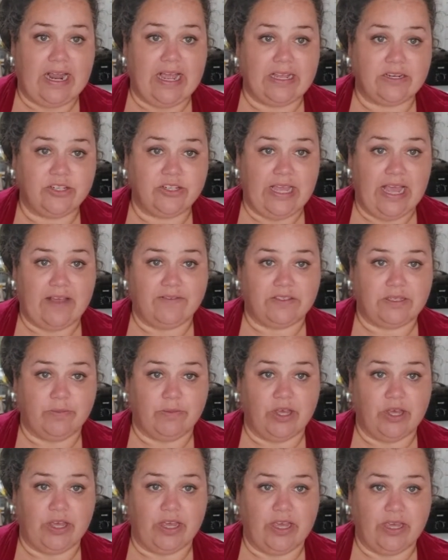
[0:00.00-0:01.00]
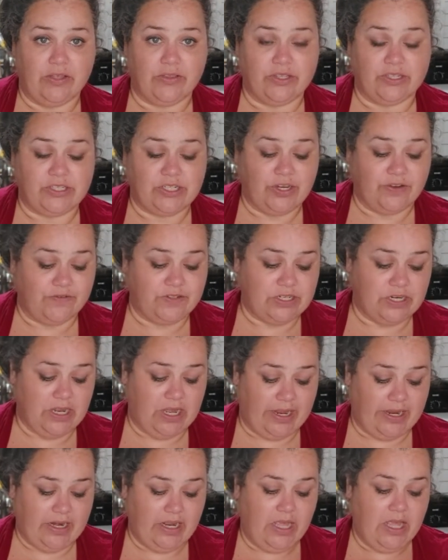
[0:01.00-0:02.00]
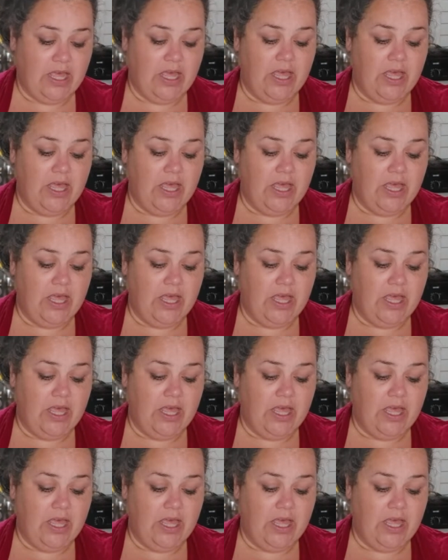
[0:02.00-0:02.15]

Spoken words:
I actually have some cooking on the stove tonight.